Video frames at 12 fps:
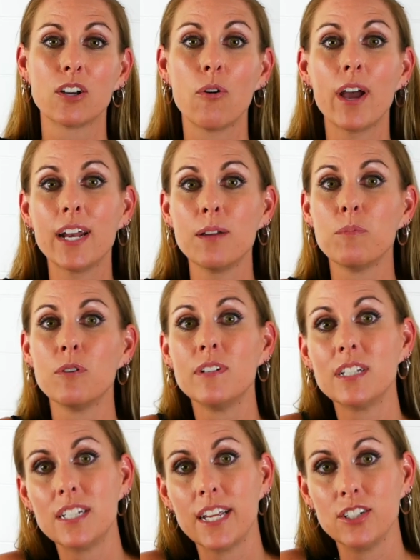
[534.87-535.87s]
go ahead and move
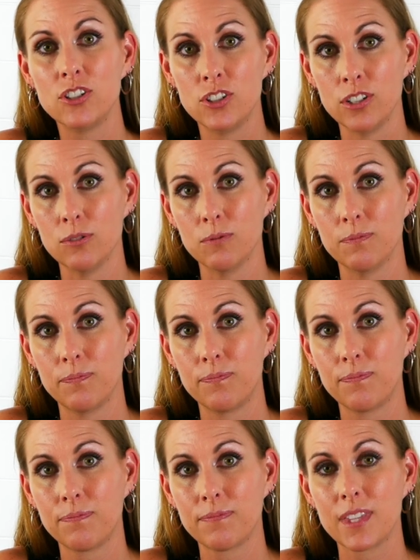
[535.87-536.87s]
to stage 2.
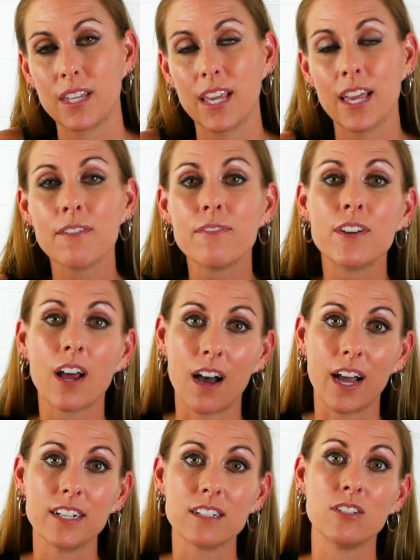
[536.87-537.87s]
If
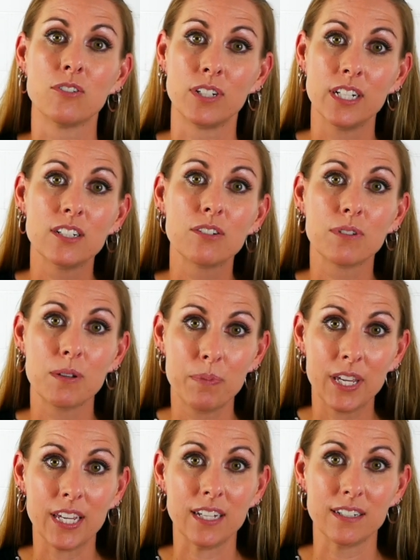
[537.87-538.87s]
not, you'll need to
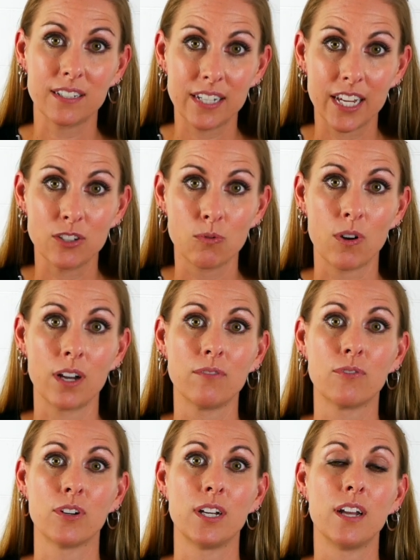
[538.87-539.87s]
repeat stage
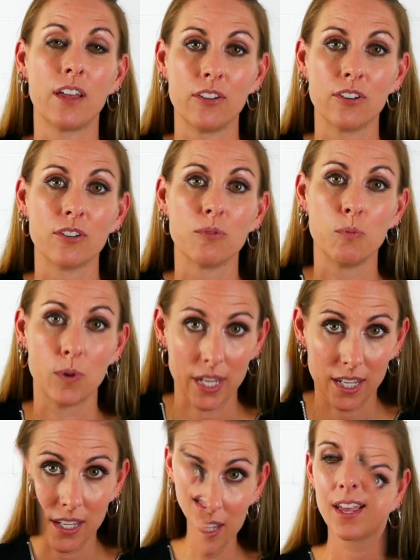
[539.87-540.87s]
1 for another
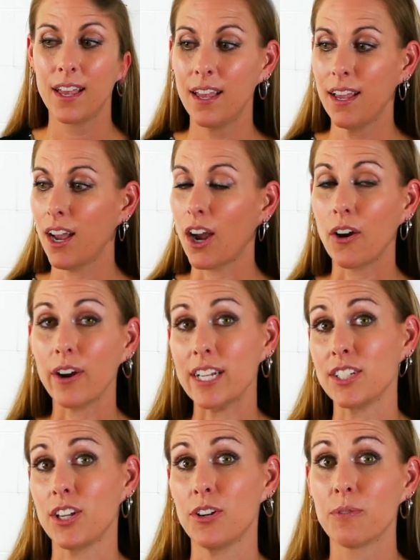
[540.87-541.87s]
week. All
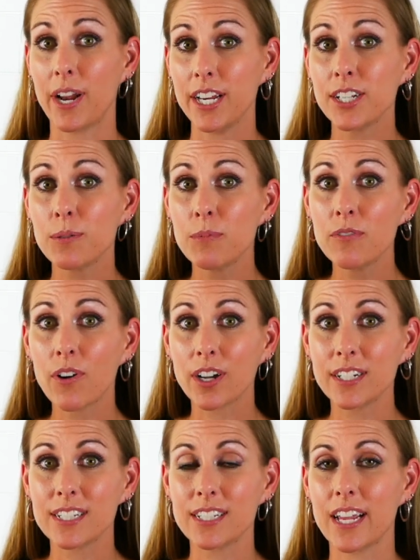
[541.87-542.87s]
right, so you're ready to move
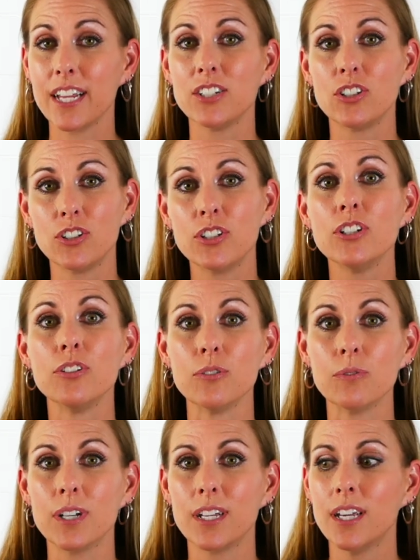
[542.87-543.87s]
on to stage
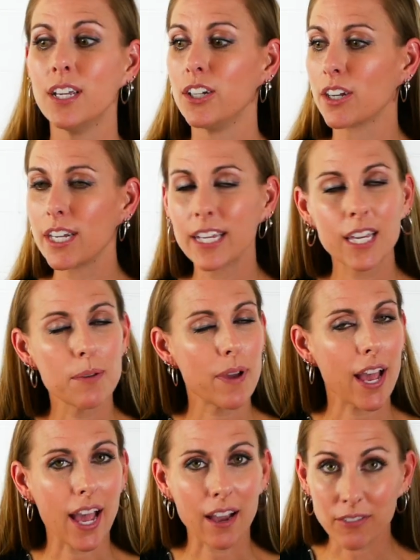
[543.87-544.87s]
2. You're gonna keep
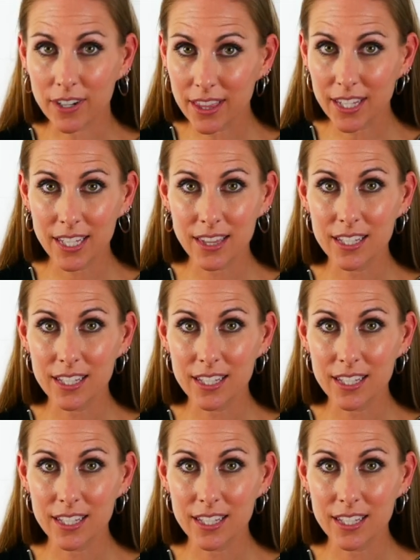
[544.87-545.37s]
everything